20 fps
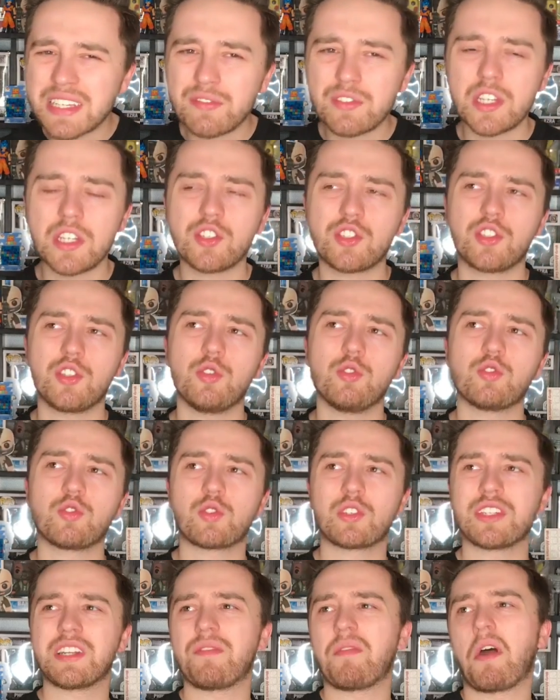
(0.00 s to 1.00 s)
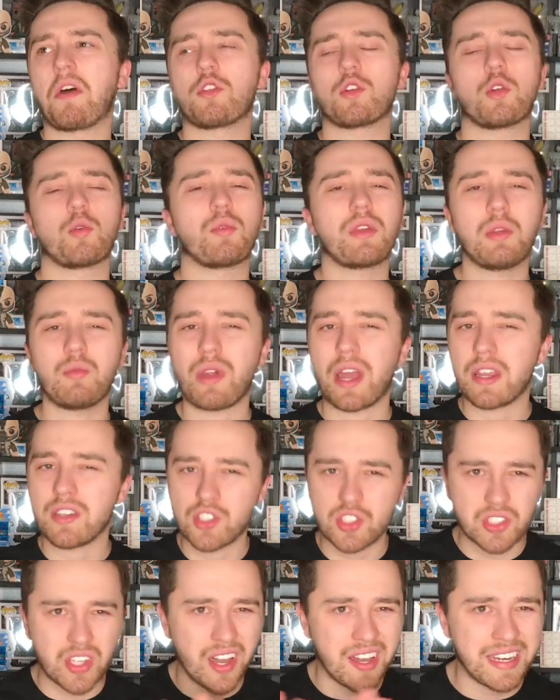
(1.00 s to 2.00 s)
even introduced could another rewrite
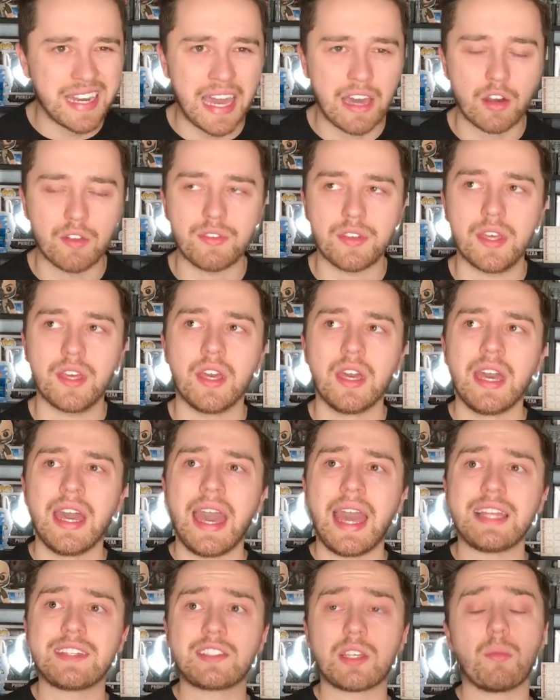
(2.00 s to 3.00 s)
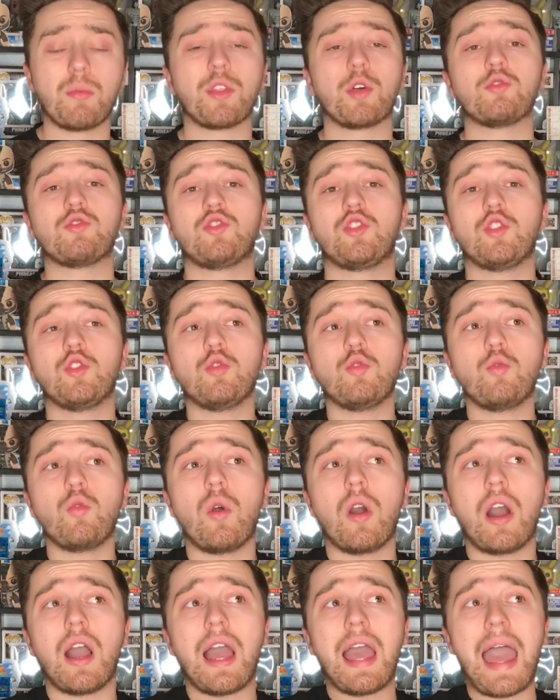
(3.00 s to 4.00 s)
just gotten out of it and some of those
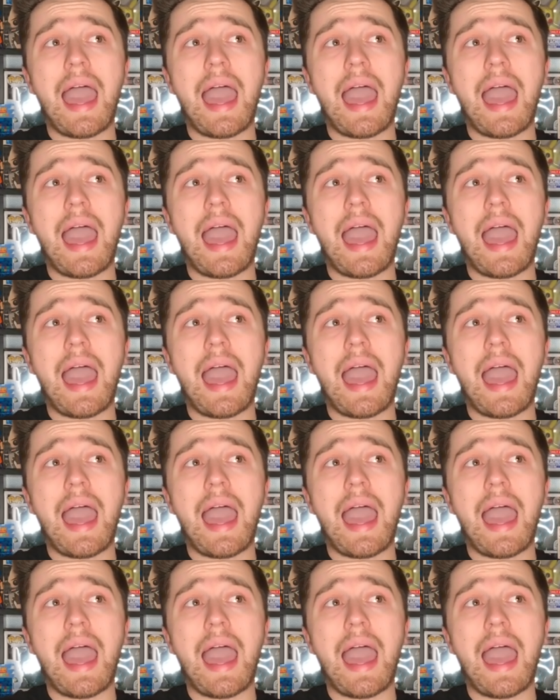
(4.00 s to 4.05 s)
do